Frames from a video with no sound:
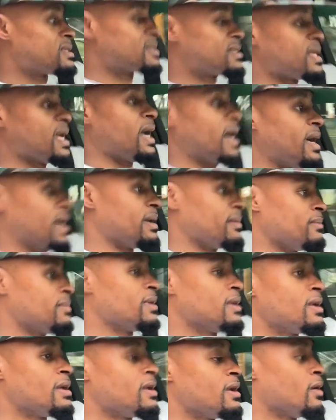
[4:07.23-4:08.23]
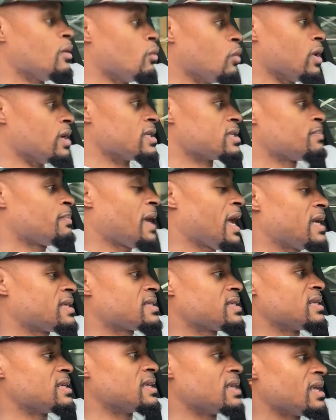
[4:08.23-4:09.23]
time was
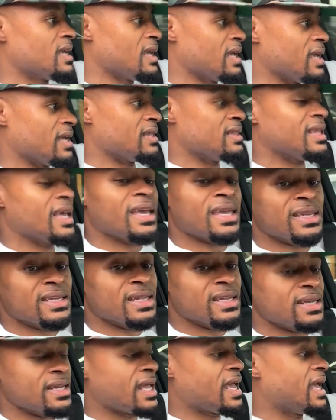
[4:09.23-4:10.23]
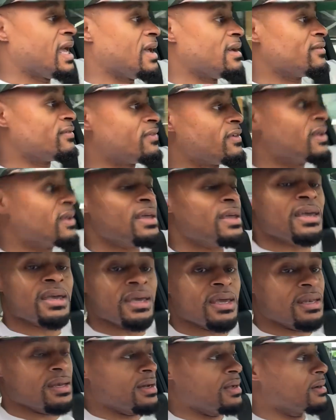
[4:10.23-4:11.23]
passing and that he didn't have
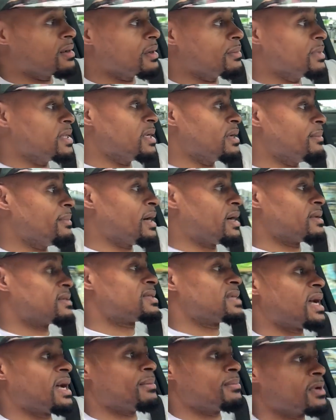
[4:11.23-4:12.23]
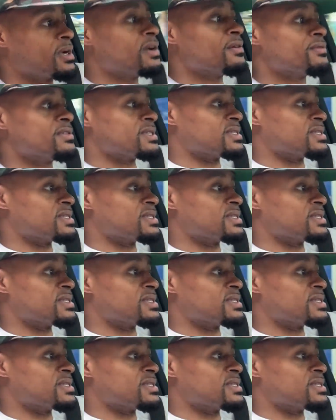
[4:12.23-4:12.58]
an unlimited amount of time left.